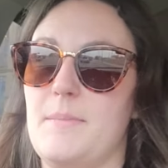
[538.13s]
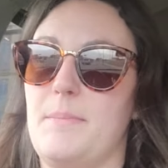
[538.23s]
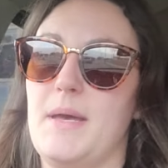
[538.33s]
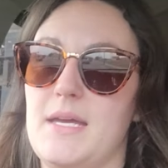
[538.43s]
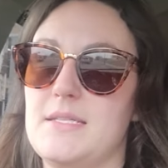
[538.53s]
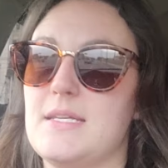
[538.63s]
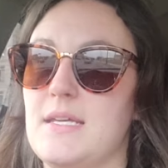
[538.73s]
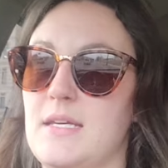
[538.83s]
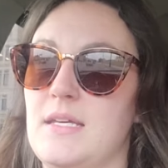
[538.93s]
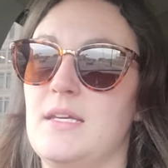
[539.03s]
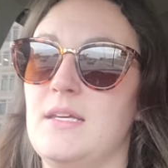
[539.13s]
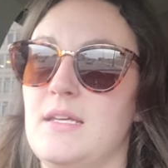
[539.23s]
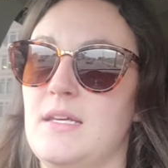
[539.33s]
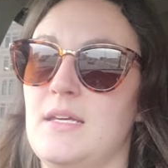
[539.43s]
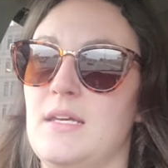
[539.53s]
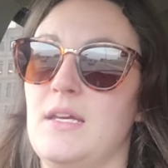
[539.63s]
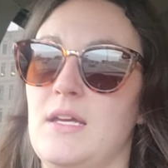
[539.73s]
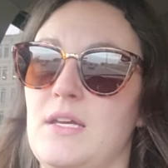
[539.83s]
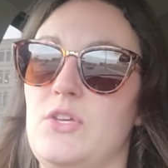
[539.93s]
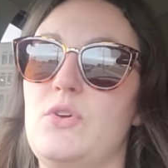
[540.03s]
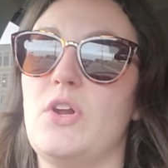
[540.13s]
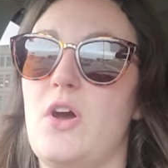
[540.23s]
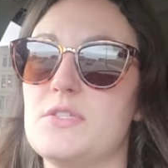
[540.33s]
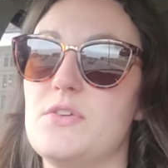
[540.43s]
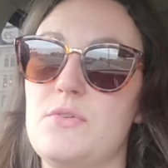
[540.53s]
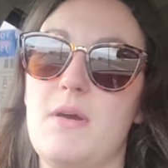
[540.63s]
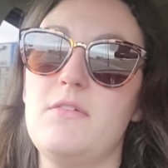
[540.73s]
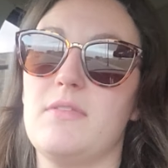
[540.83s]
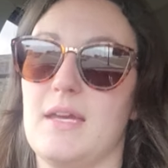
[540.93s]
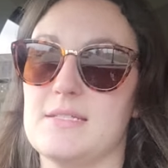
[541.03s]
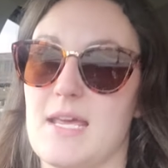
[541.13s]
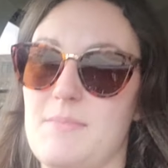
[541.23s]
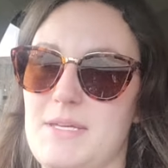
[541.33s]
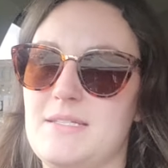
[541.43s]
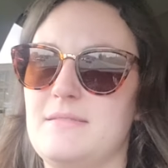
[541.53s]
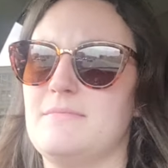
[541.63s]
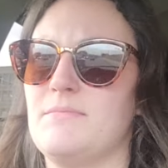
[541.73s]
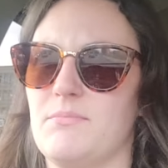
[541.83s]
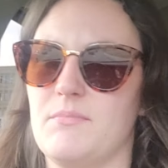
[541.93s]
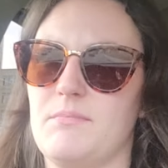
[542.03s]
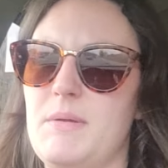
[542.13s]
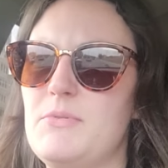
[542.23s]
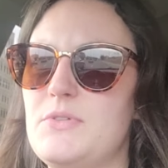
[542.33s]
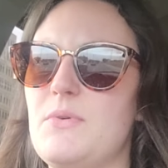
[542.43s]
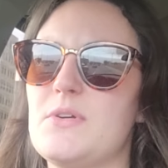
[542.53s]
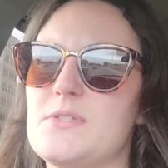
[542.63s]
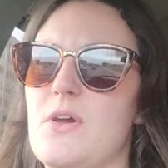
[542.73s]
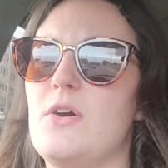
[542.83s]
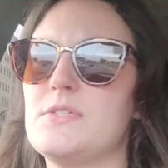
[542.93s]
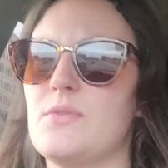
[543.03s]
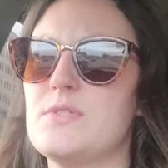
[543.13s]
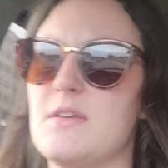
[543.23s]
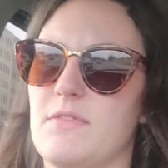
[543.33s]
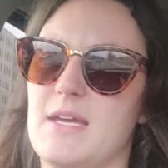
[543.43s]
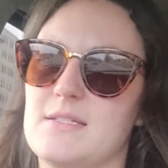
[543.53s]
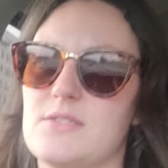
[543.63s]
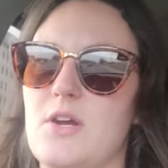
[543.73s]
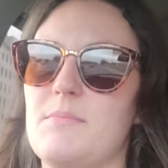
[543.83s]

But you could also do other things. I mean, people do all sorts of things. Start